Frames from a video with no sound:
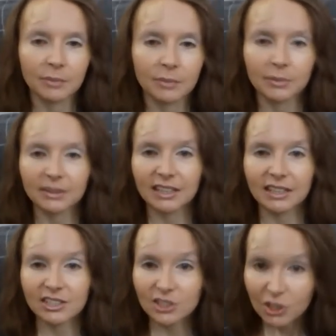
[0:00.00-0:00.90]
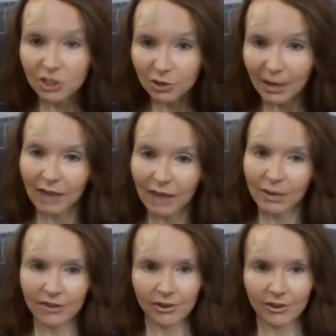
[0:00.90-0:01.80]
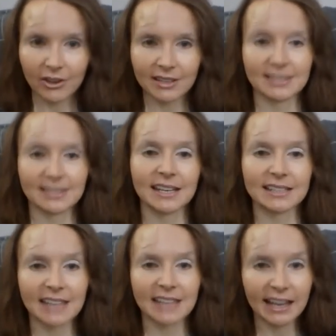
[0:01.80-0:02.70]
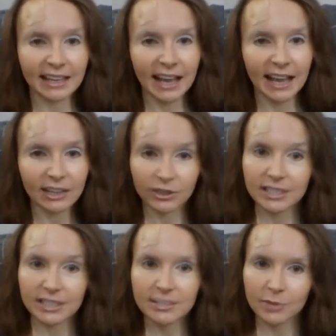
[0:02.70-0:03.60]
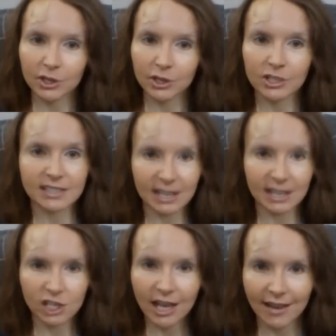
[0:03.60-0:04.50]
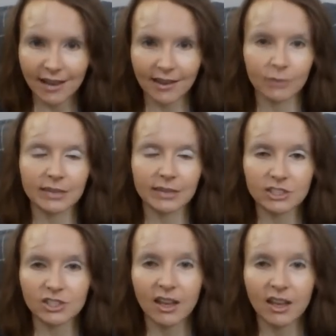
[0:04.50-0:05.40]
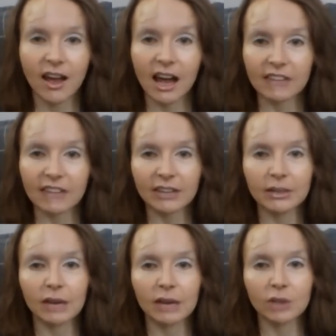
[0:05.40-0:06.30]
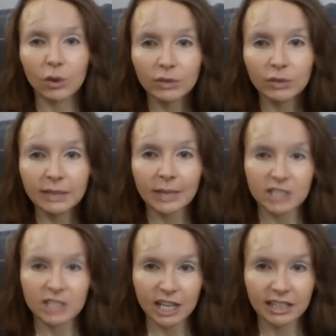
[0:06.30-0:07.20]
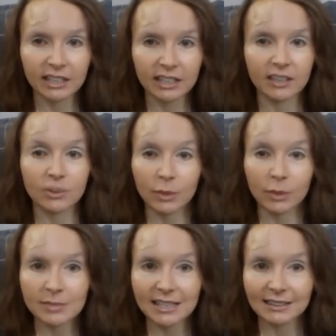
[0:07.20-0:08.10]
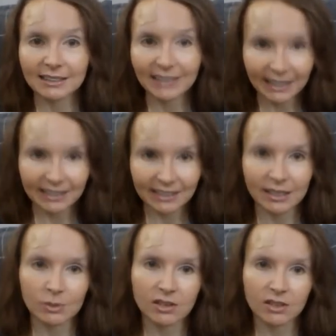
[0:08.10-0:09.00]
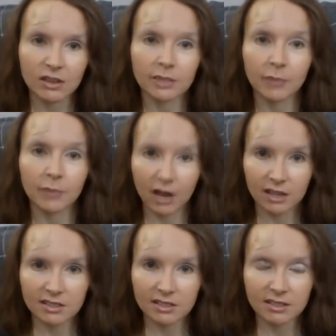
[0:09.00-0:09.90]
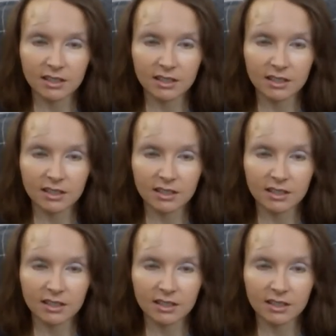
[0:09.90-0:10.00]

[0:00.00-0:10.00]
But they do, however, contain 10 calories per sachet, which I found out only by checking the website link that was on the box.